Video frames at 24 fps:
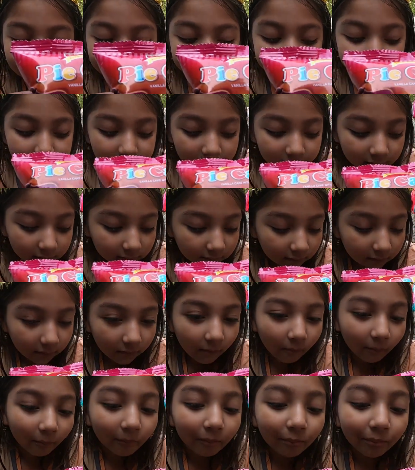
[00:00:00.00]
This is
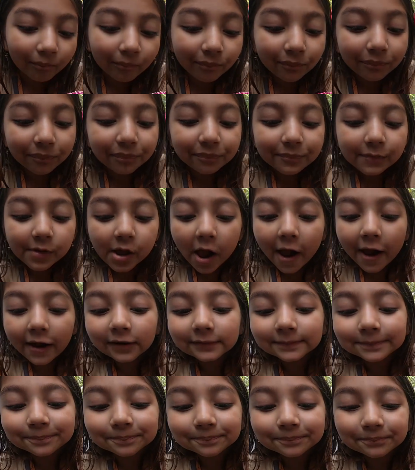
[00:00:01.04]
the pie
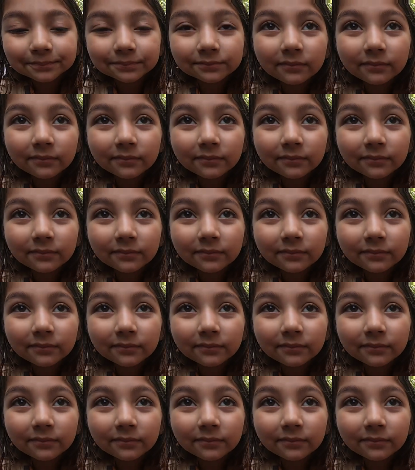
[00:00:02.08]
cake.